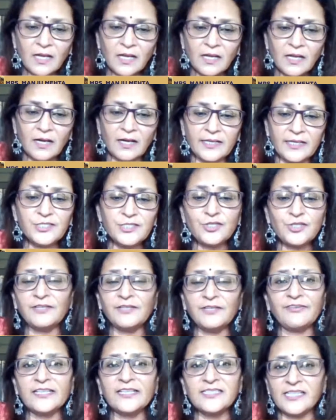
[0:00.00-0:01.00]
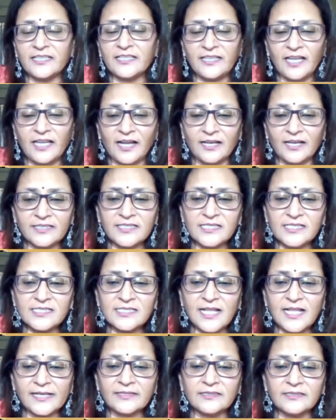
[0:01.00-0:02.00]
In short, if I can say that, it is
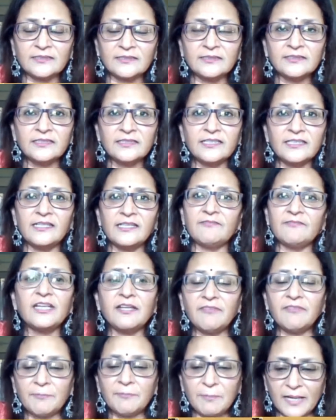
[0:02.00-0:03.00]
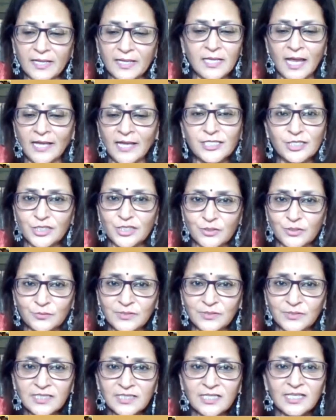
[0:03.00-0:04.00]
like the never give up attitude.
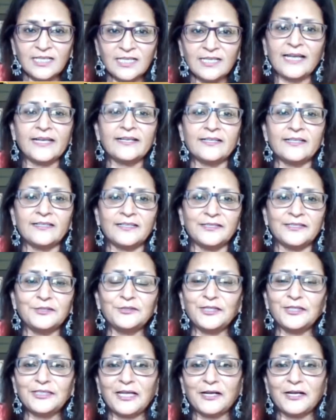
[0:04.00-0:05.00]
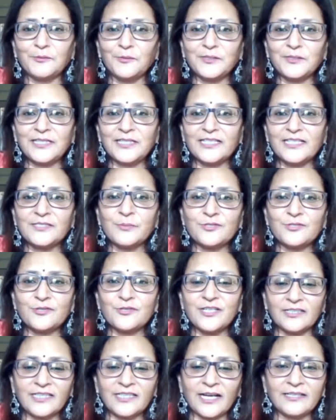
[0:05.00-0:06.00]
Like, in our days, we used to hear
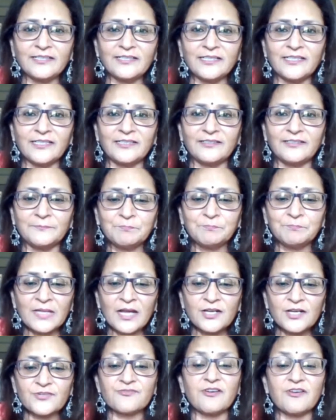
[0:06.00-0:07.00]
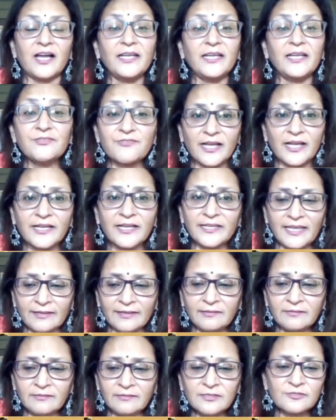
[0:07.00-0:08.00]
that try and try again,
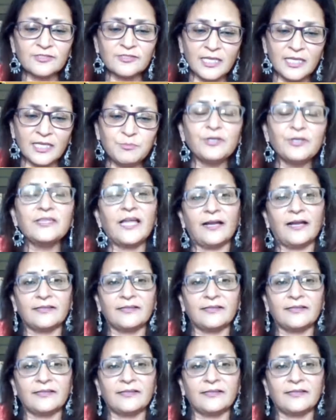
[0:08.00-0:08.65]
keep doing that.